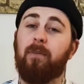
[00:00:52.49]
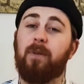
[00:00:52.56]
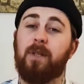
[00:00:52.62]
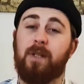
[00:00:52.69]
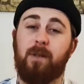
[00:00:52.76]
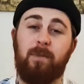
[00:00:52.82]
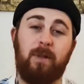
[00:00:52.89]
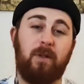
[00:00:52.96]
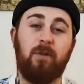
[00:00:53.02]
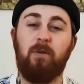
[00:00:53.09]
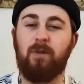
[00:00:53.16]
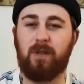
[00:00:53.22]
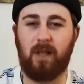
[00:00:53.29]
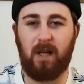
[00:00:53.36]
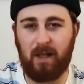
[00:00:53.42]
because it'll be cool
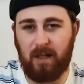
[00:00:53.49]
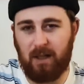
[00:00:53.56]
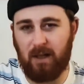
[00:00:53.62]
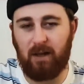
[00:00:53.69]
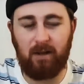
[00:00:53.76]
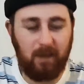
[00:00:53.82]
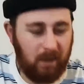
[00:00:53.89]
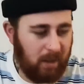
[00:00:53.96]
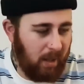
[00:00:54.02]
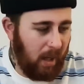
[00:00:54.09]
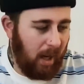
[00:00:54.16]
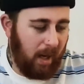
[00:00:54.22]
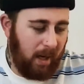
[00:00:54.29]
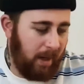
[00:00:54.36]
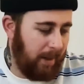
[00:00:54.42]
to, like, you
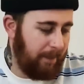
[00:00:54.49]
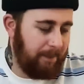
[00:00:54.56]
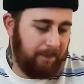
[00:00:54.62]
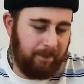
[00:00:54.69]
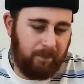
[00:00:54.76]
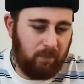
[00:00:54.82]
know,